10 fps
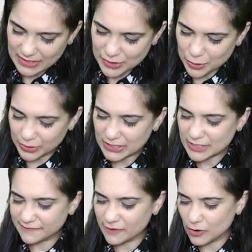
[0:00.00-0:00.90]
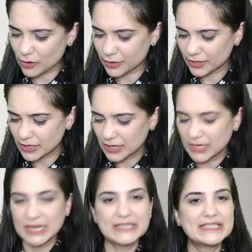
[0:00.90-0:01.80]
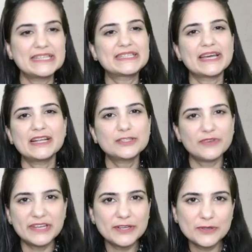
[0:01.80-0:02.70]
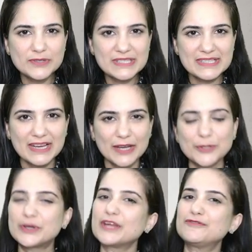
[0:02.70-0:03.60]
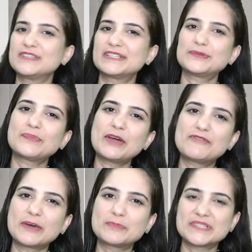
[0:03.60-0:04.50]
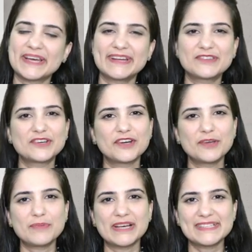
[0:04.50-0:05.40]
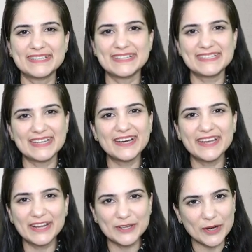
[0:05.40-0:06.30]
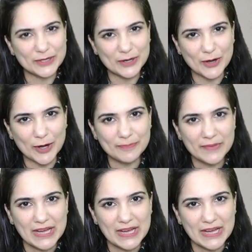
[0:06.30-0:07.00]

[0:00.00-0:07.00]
students for detailed videos you can visit my website theorymasterslearning.com